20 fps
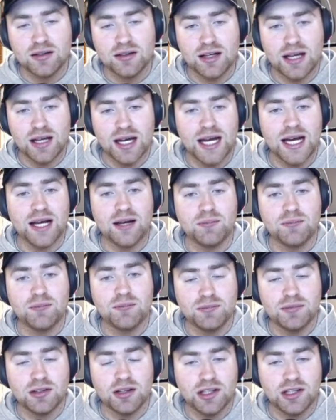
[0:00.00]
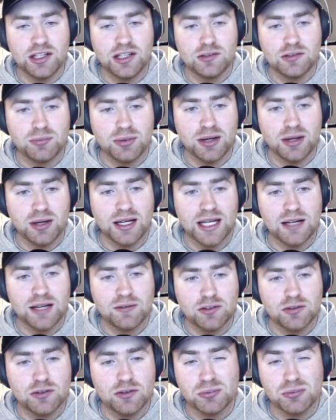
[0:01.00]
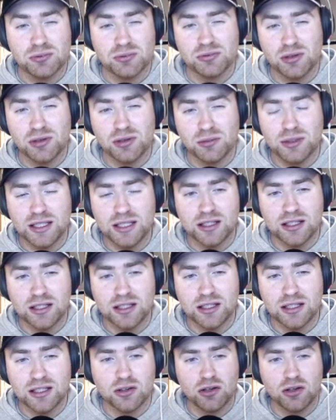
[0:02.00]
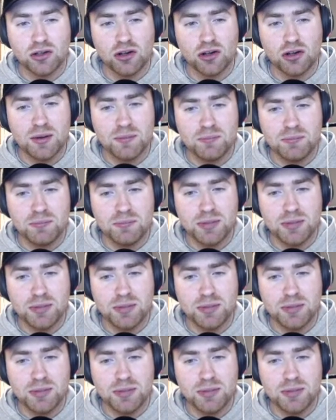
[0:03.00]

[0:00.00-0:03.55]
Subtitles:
I think his break-even's probably going to climb a bit.